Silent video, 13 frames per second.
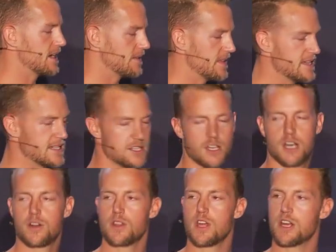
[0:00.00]
I, they said, You
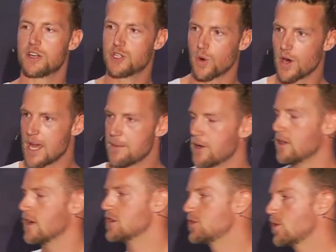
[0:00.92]
got to go to the auditorium. I go
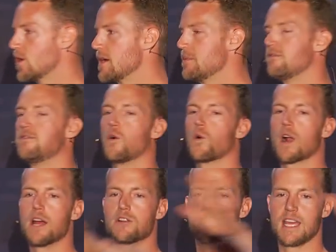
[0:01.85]
to the auditorium,
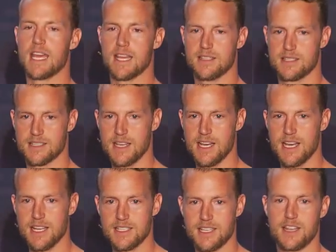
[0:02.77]
400 kids
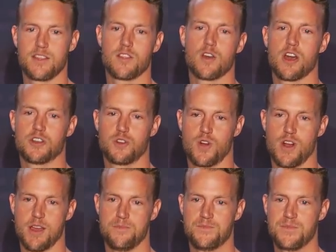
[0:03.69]
sitting in the
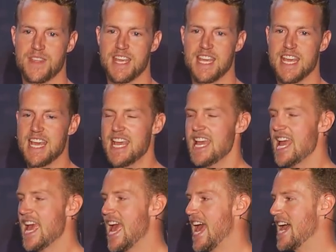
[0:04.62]
auditorium.
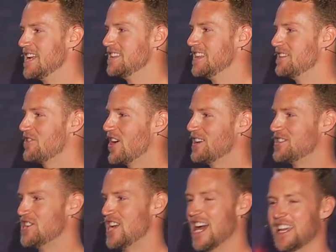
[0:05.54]
And they've got to
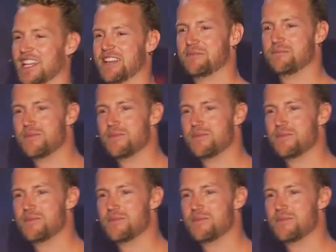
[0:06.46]
check, like,